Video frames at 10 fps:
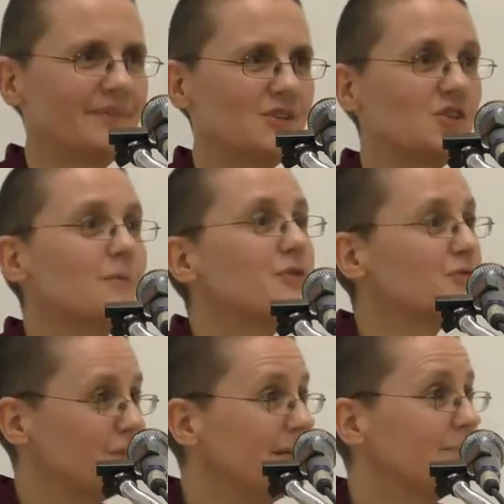So much
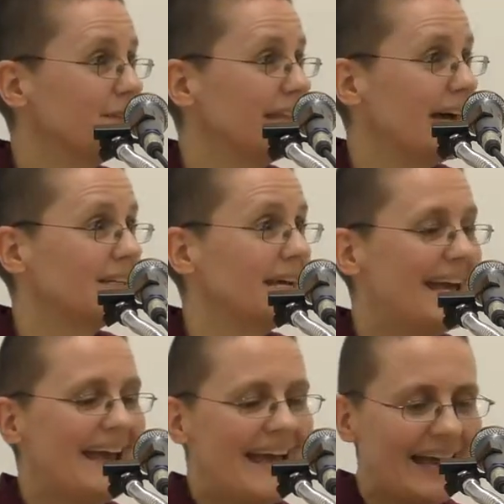freedom in that.
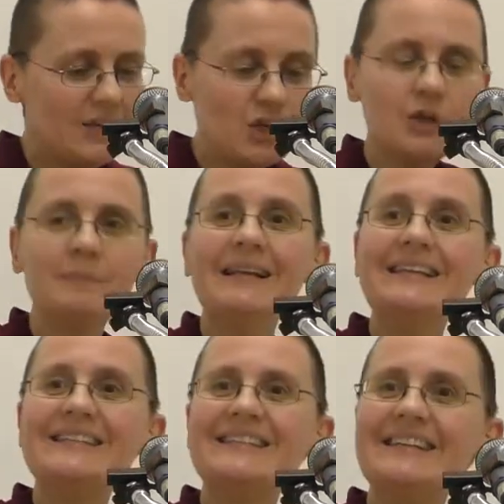And
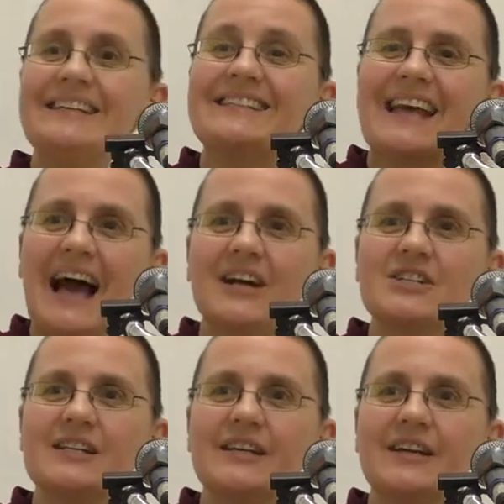humility is
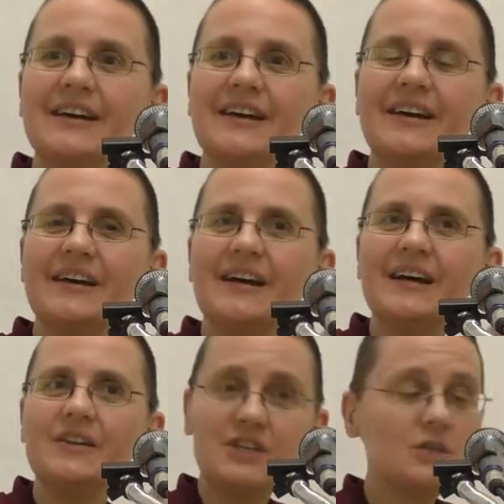actually,
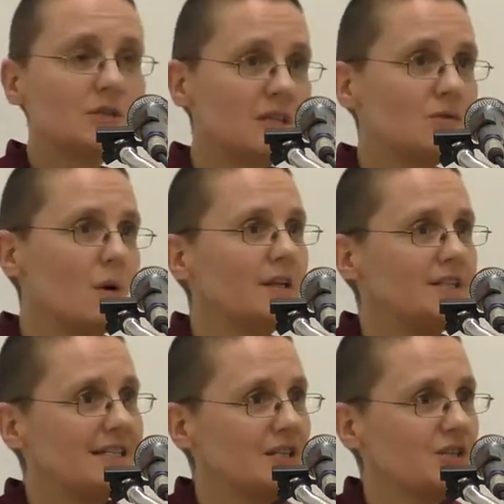these
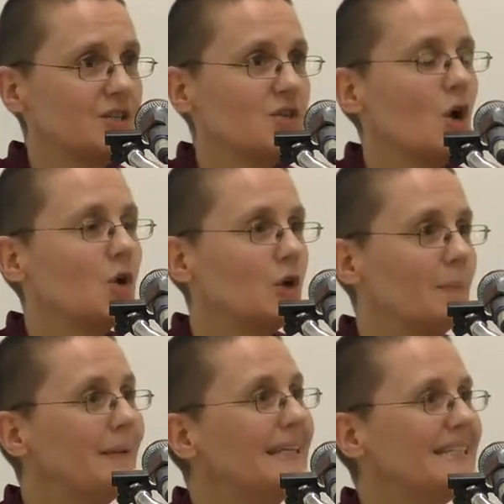qualities such as
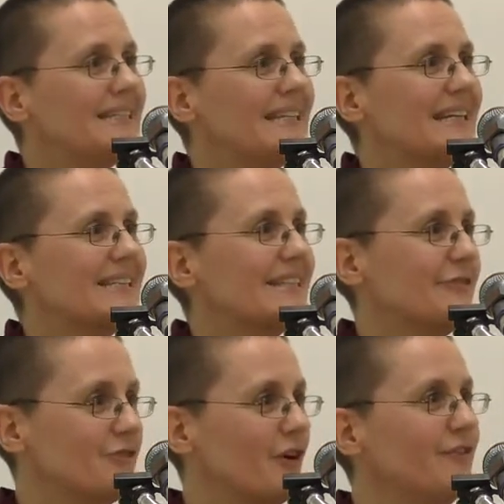humility and
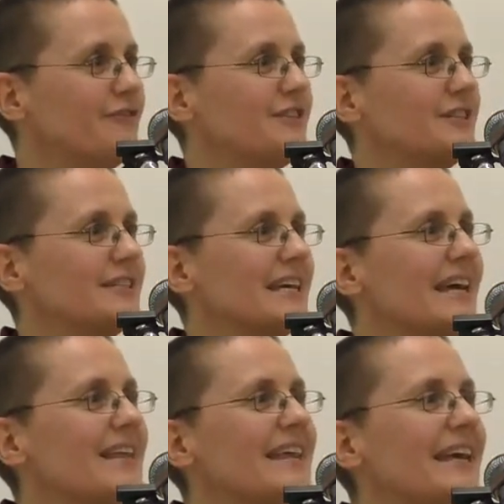self-confidence,
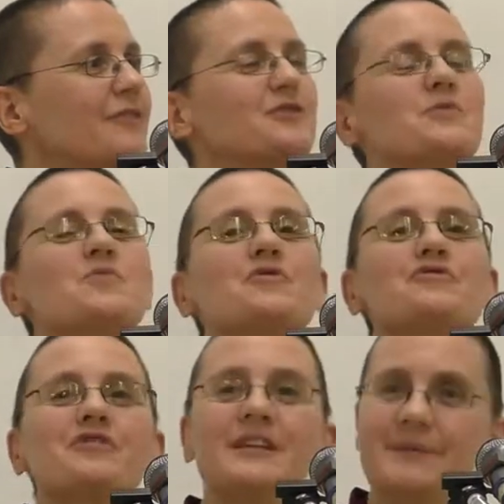they give us more
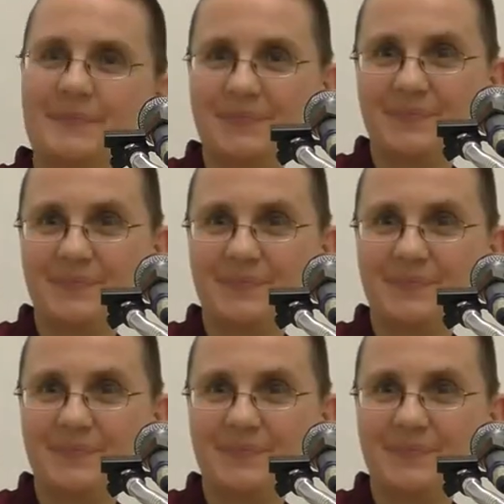freedom.